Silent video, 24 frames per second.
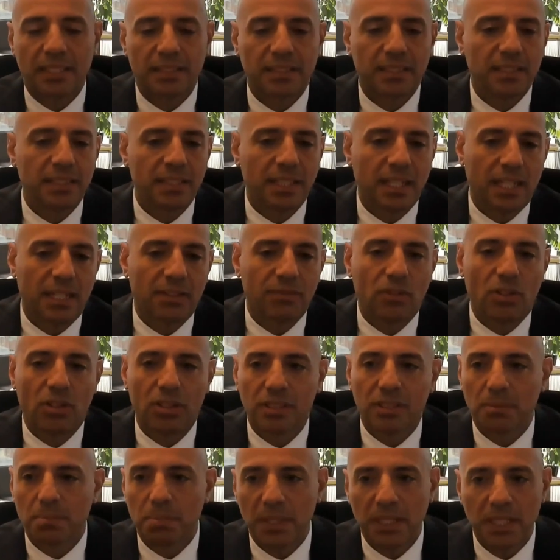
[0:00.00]
didn't have
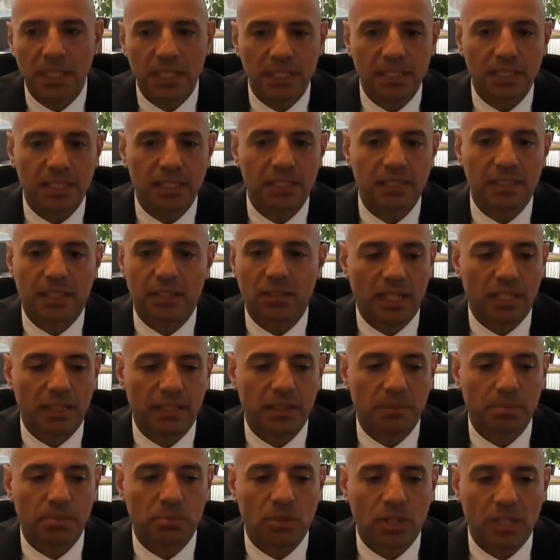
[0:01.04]
all the pieces
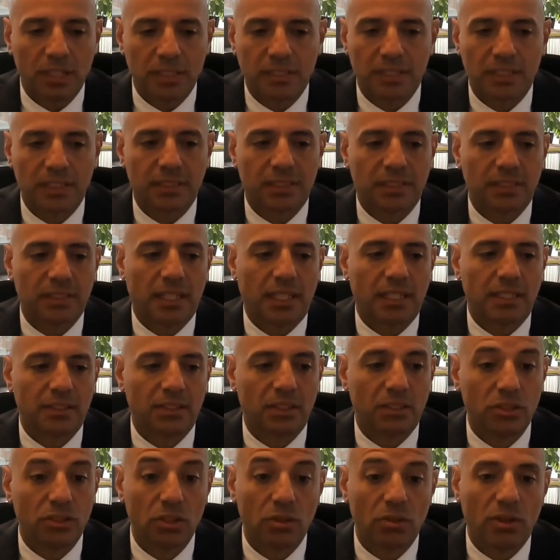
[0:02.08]
and the process and
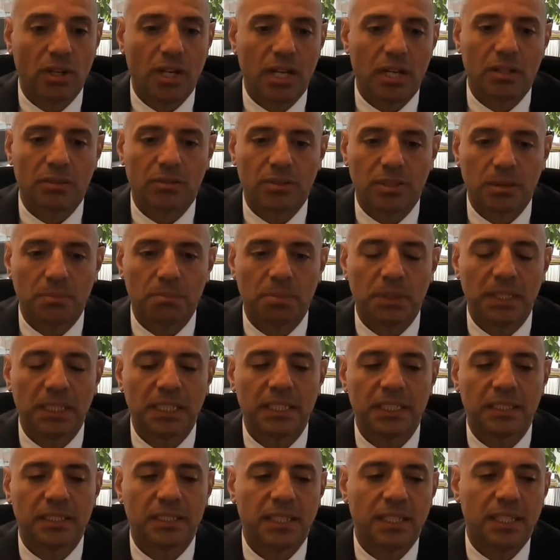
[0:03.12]
the know-how
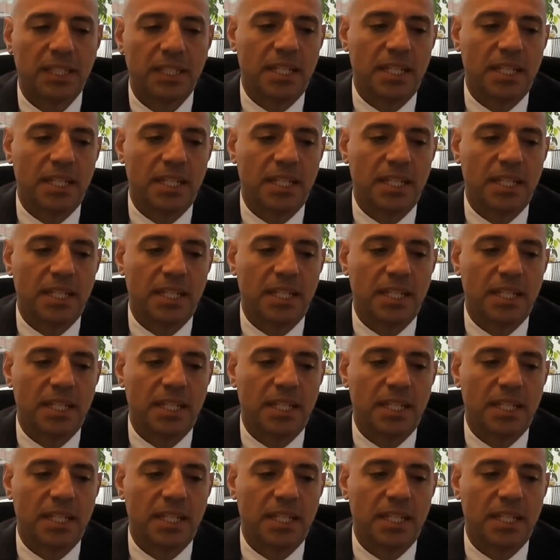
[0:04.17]
complete.